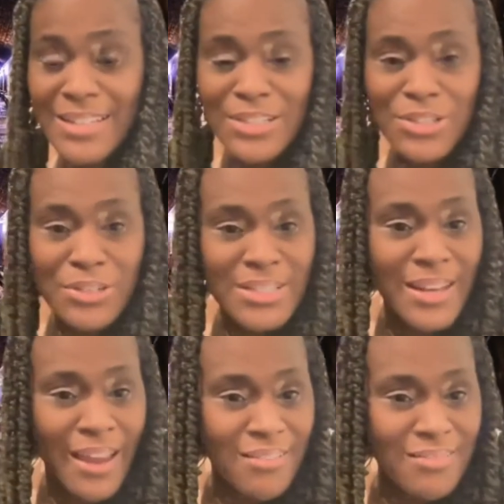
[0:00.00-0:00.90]
I turned it
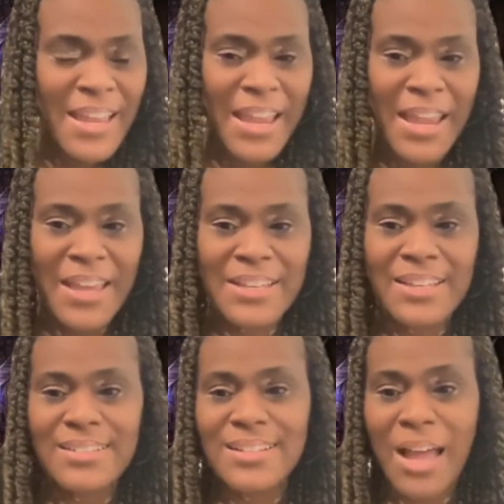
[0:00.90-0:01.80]
down
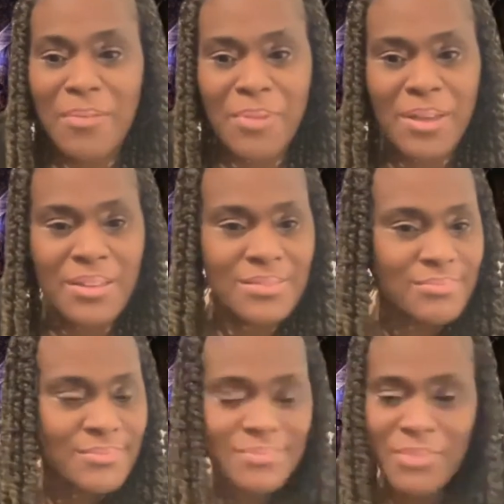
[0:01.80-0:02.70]
and got my
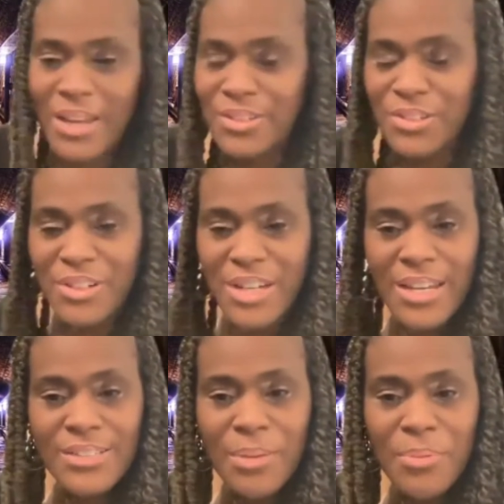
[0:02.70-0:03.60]
degree, a
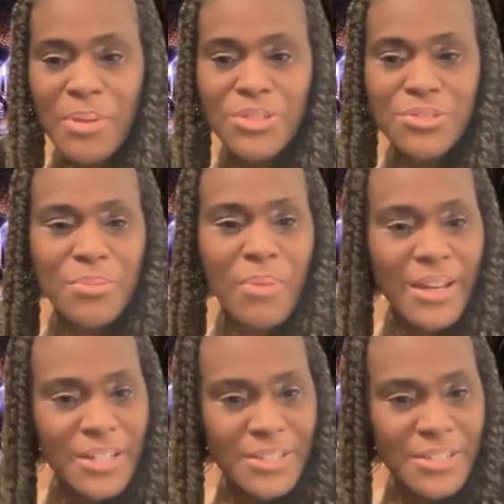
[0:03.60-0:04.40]
double major and a minor.